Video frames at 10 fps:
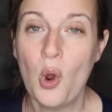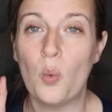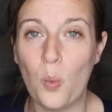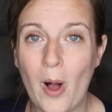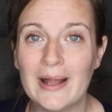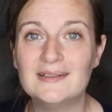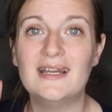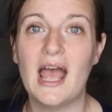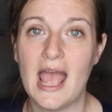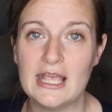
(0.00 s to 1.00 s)

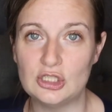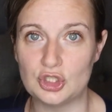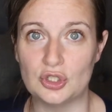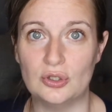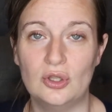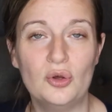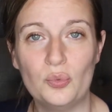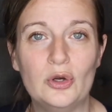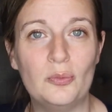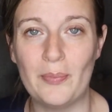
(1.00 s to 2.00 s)
one angel
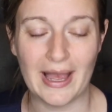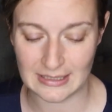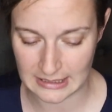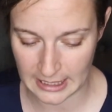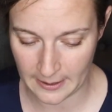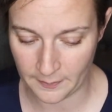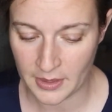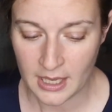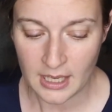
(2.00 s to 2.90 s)
will bind him.